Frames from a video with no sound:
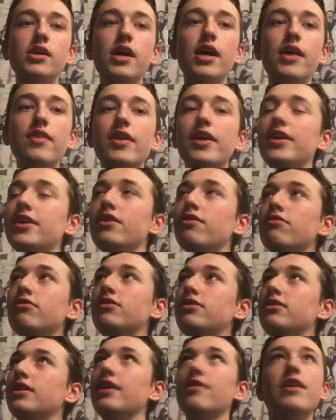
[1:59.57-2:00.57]
And then
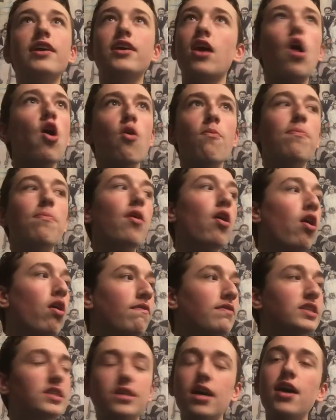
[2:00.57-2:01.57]
you, and then COPPA all
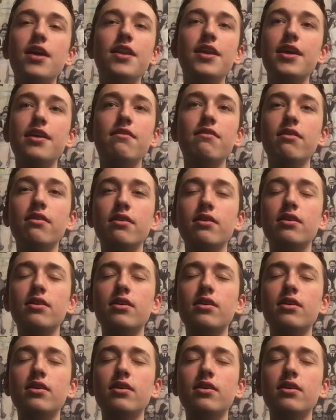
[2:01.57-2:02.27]
of a sudden